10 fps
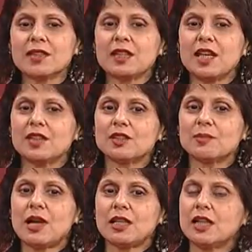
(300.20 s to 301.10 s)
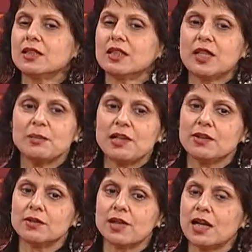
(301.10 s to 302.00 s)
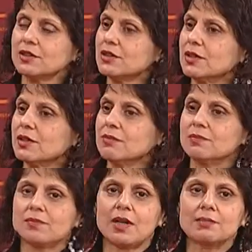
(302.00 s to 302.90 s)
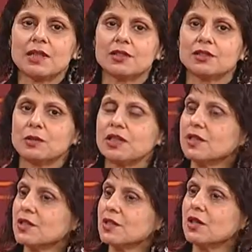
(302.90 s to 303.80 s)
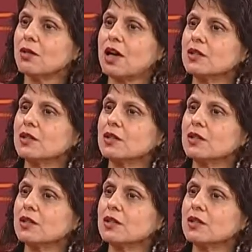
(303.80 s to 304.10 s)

think Shabana, I met her last year. I met her 20 years ago. I